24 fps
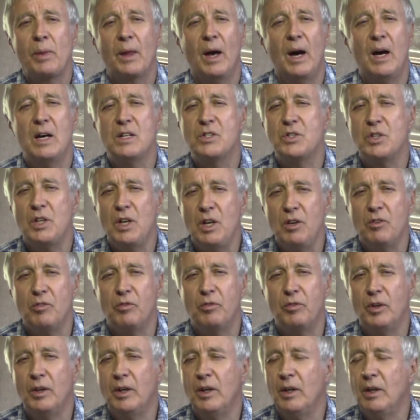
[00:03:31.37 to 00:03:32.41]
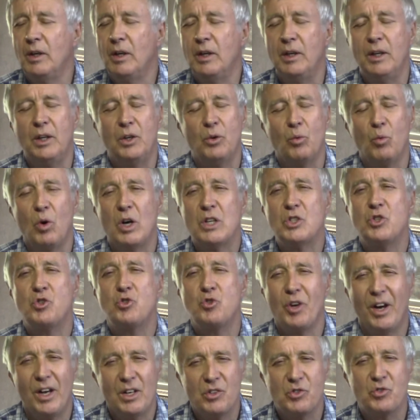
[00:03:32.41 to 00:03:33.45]
as if it was
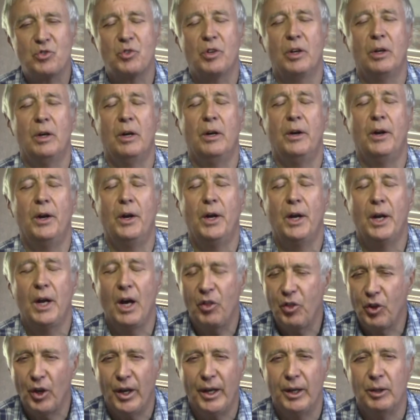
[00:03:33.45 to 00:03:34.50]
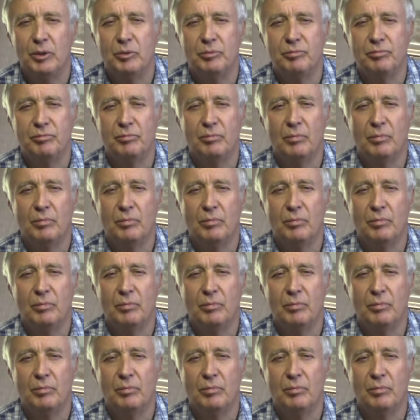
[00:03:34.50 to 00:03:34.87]
just nothing.